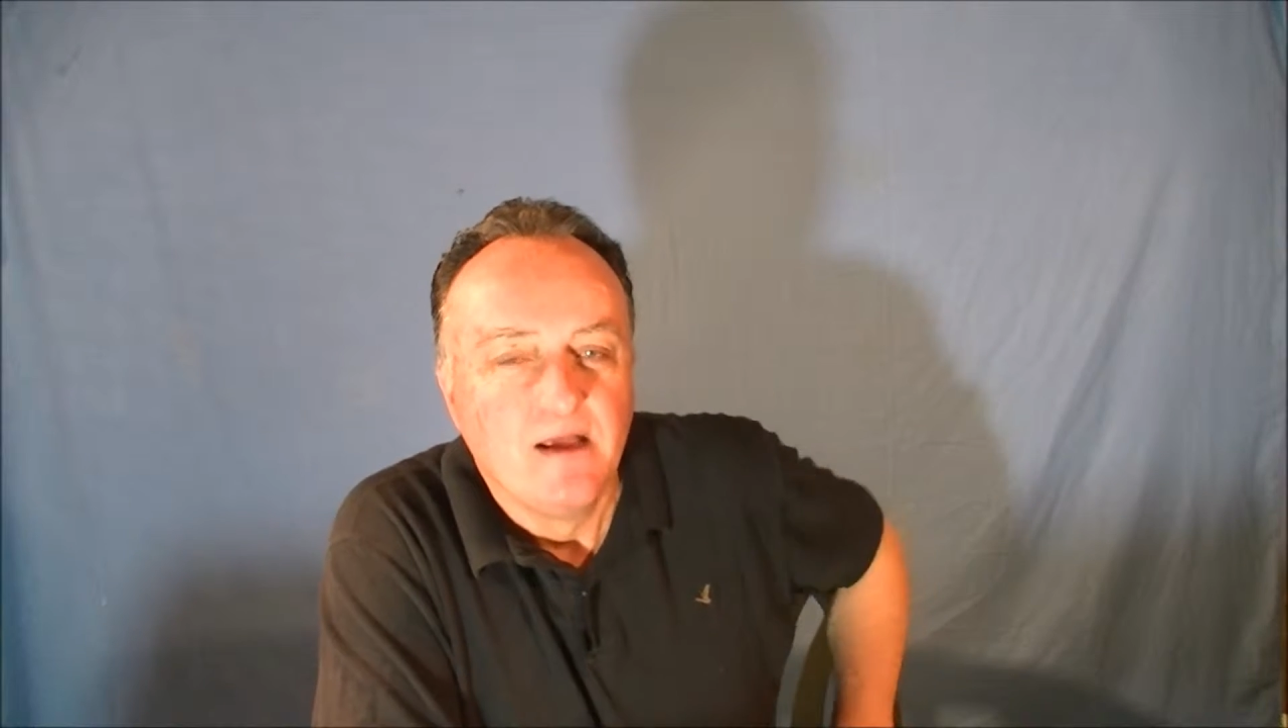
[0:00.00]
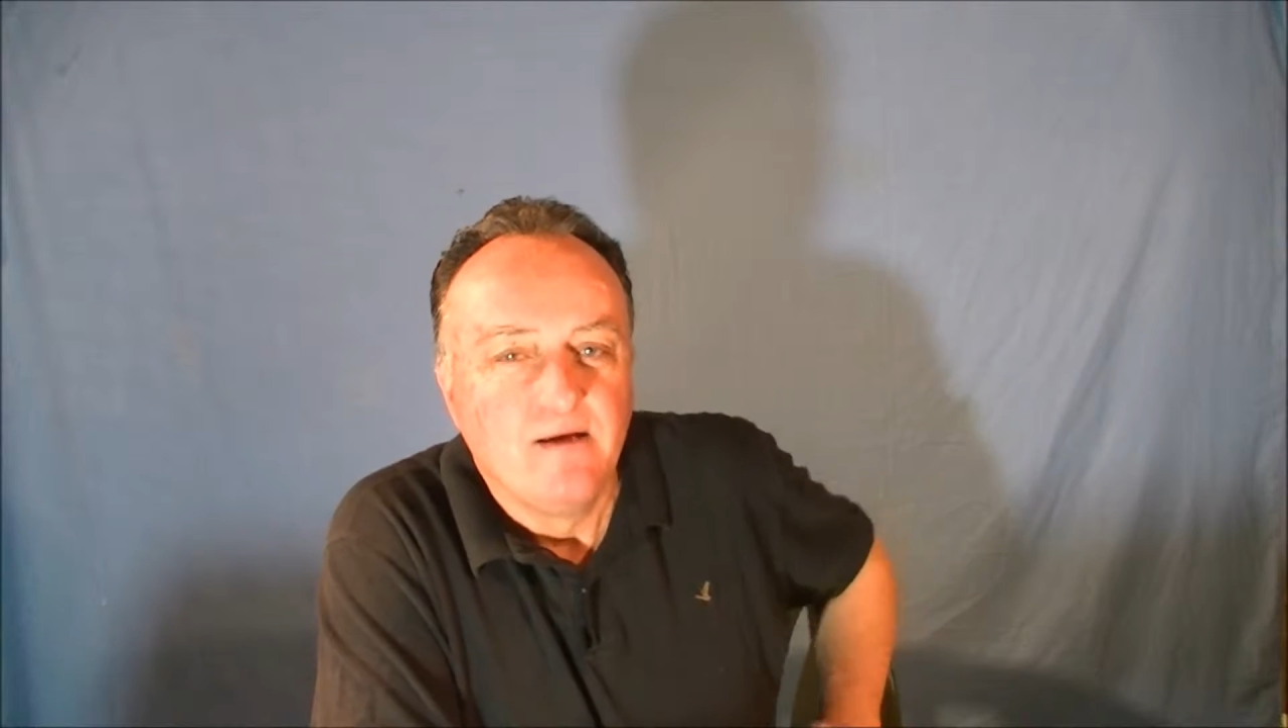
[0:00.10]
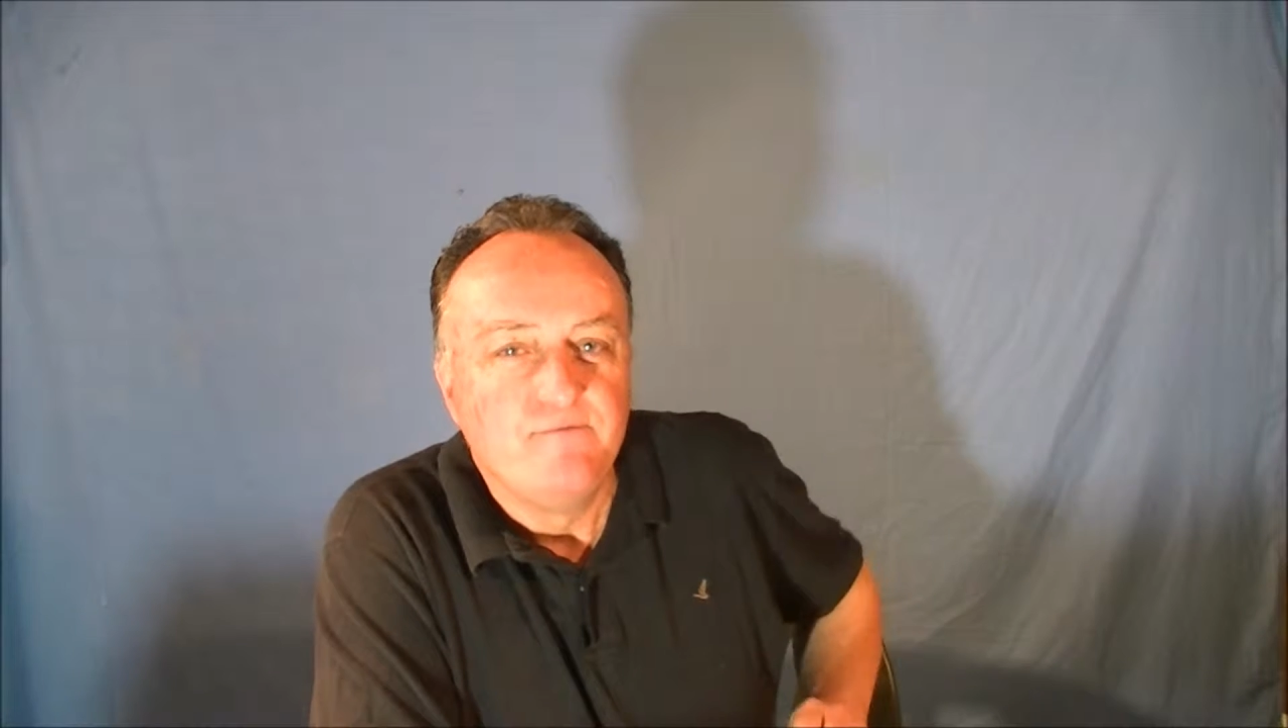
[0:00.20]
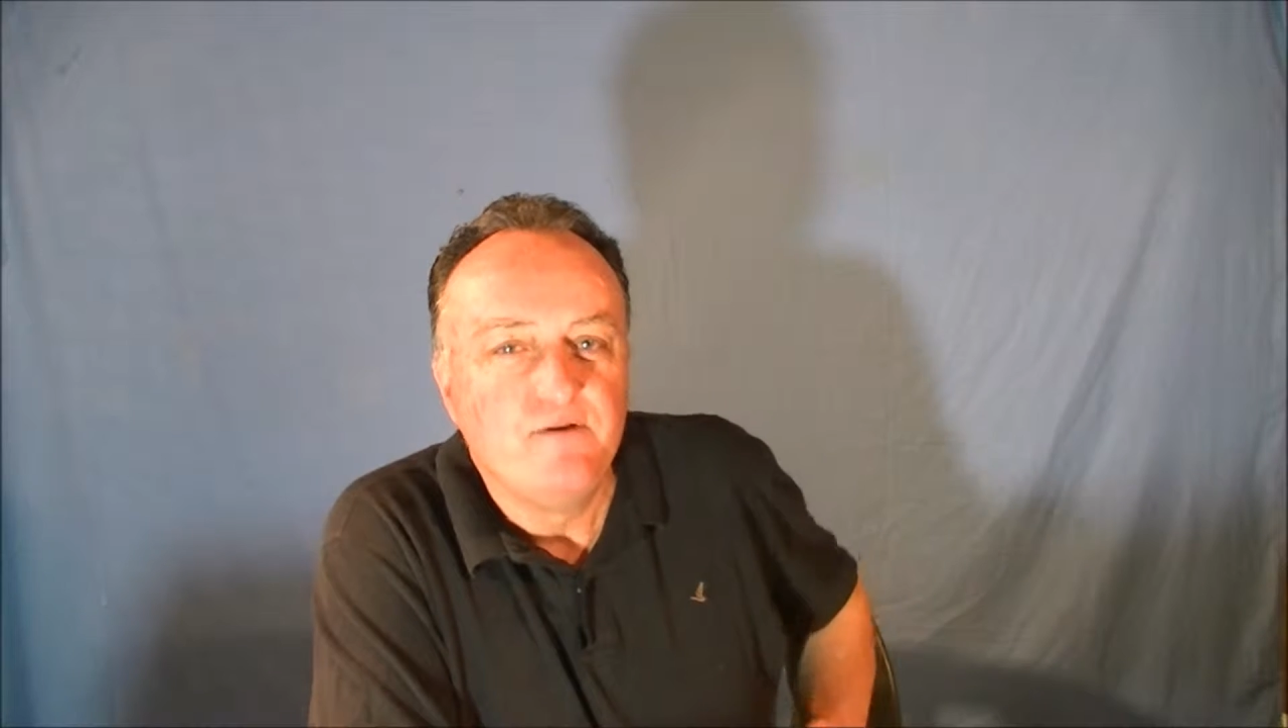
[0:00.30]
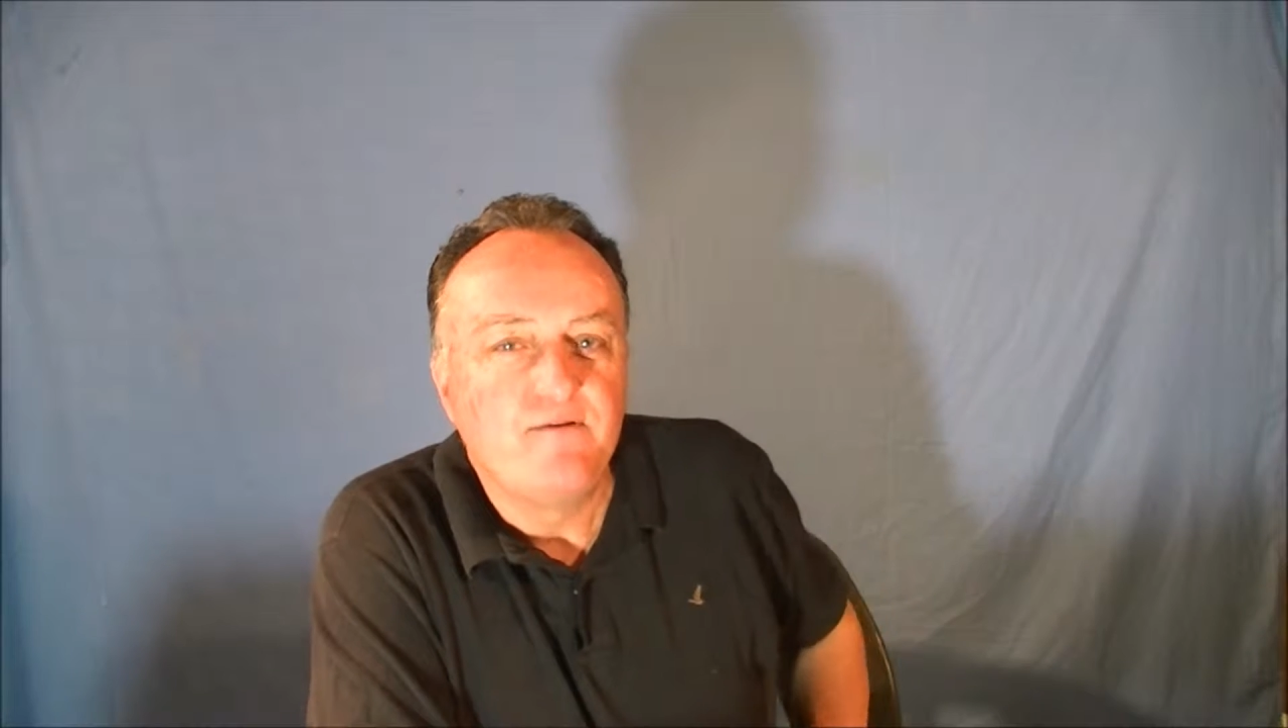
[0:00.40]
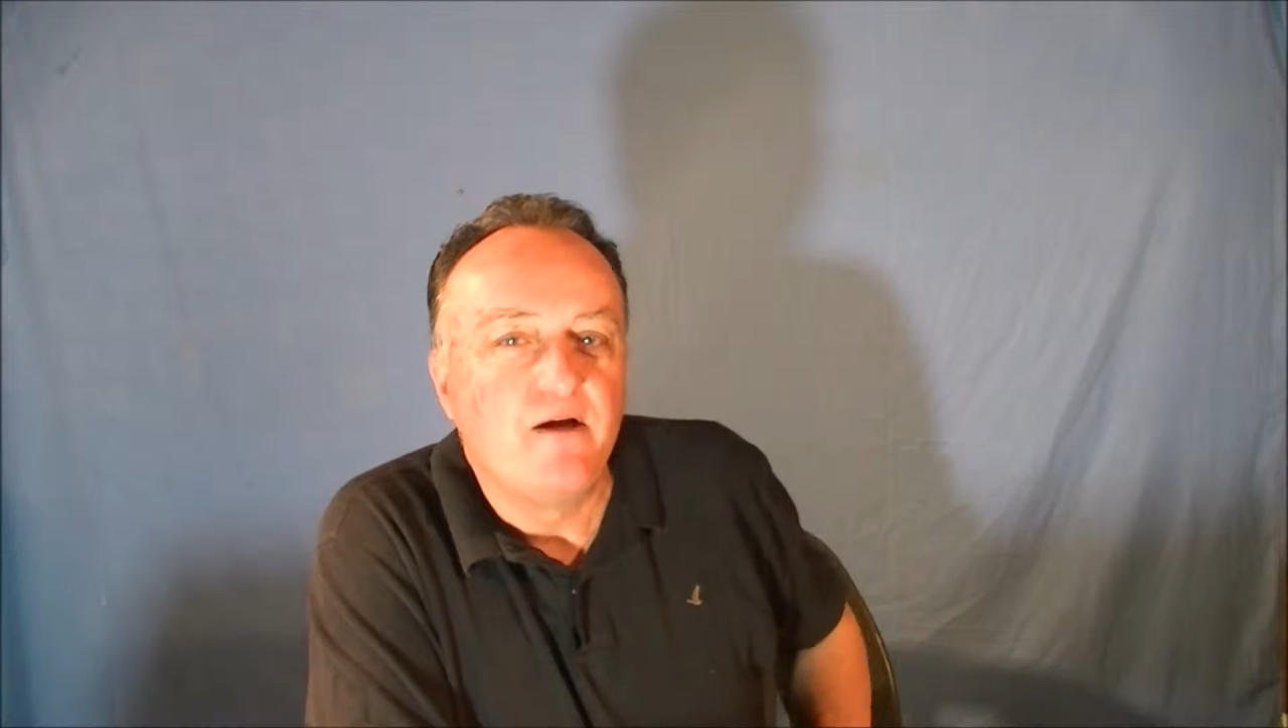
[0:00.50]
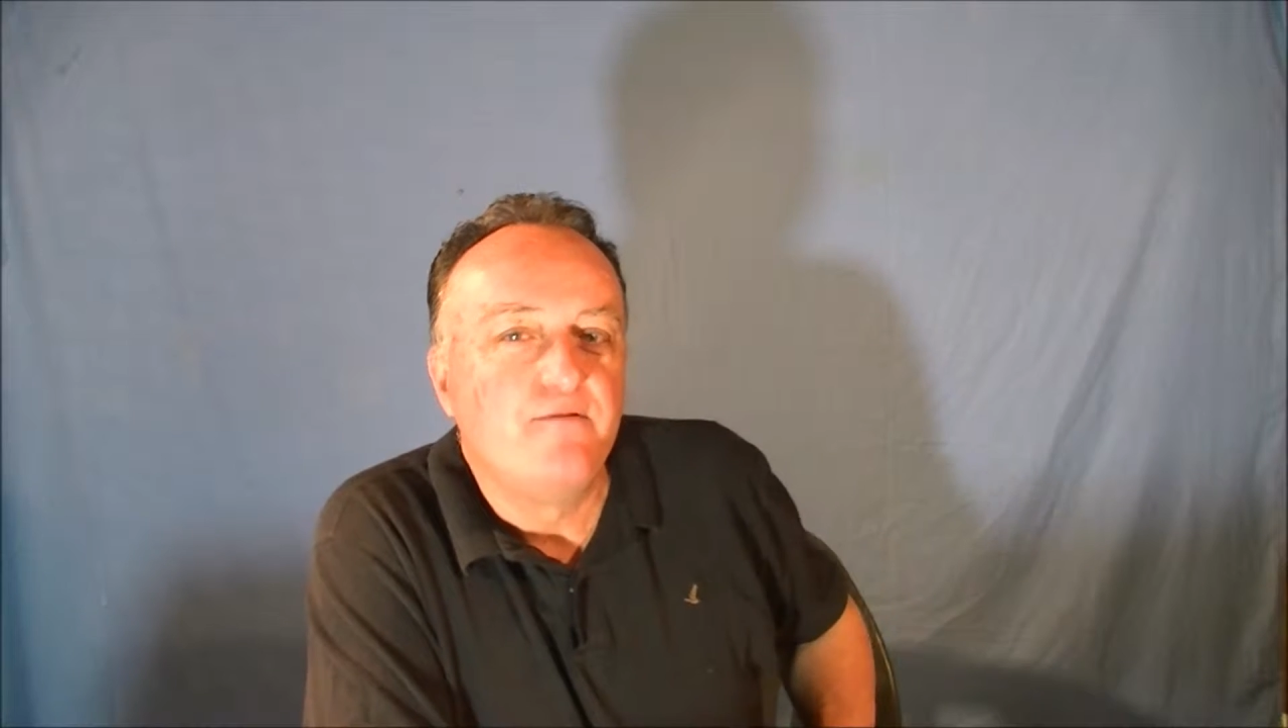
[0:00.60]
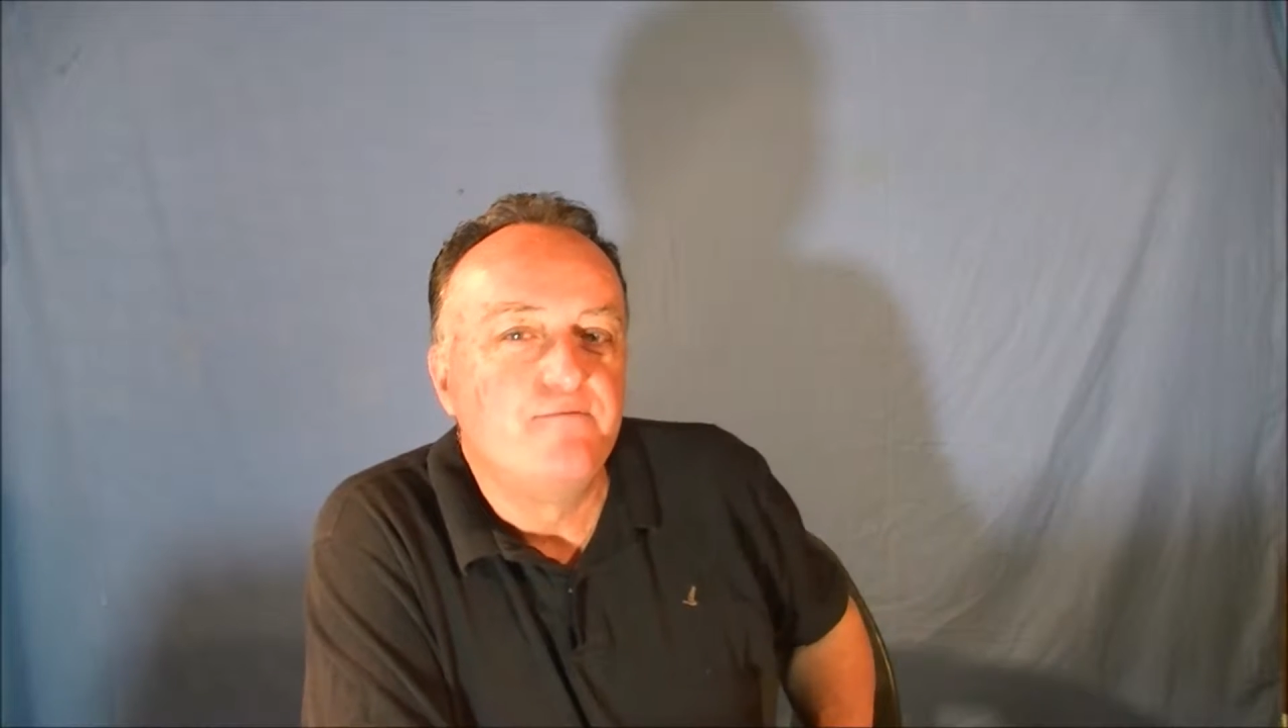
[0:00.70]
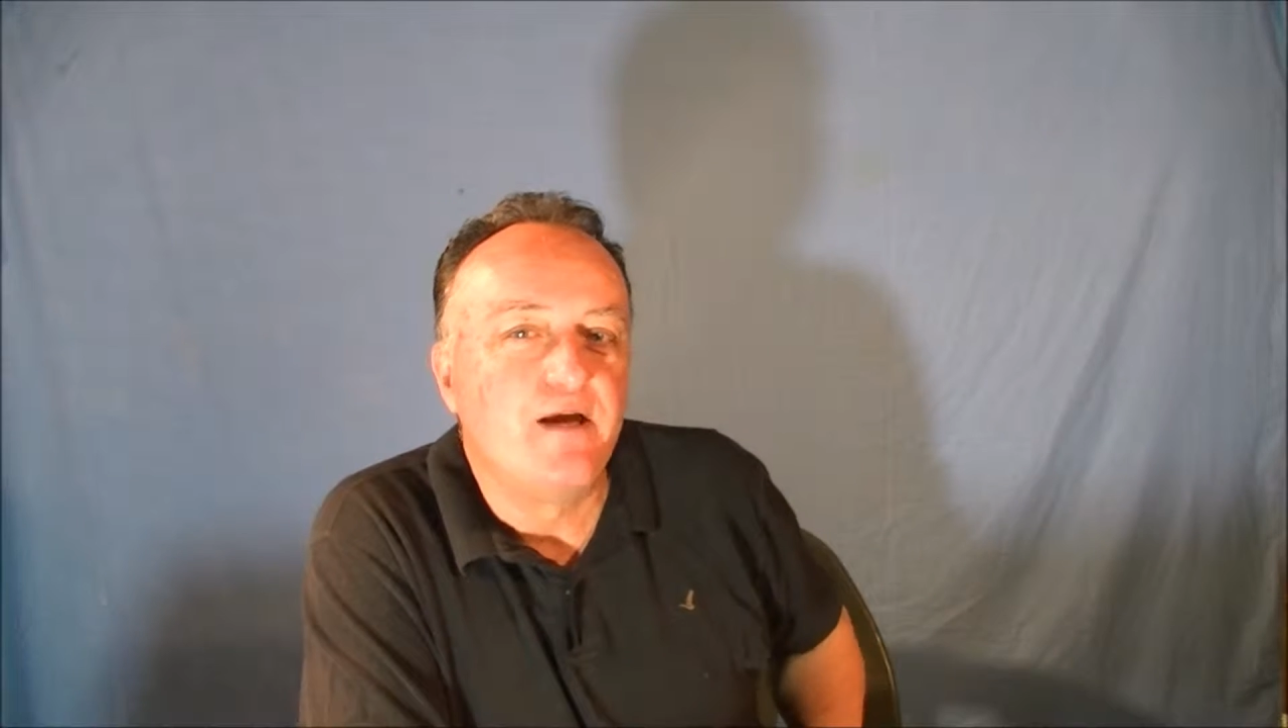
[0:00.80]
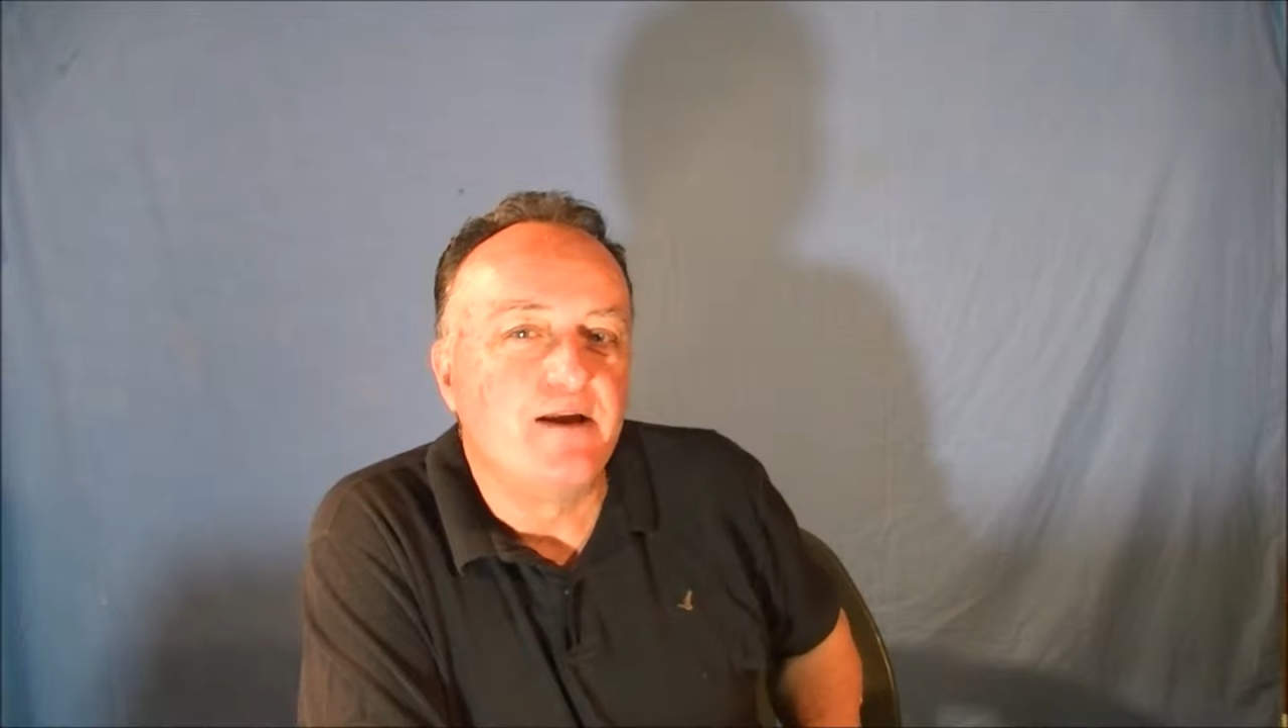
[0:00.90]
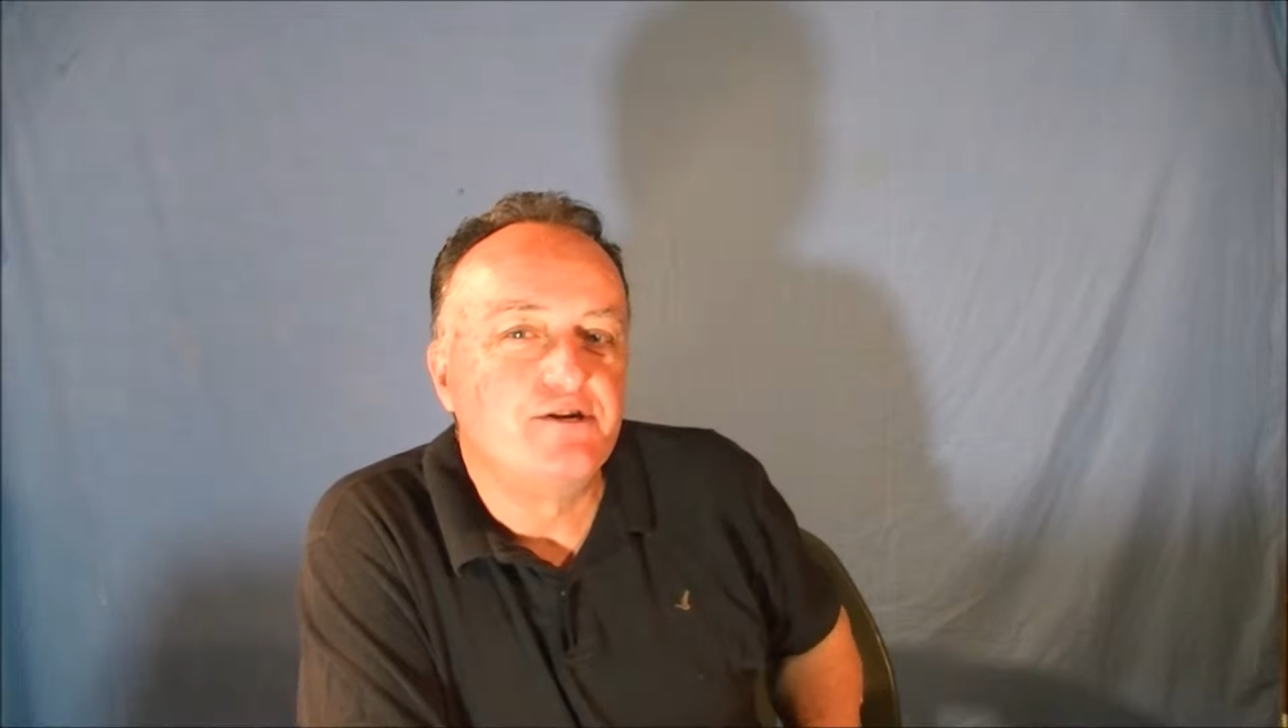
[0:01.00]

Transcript: Have you ever found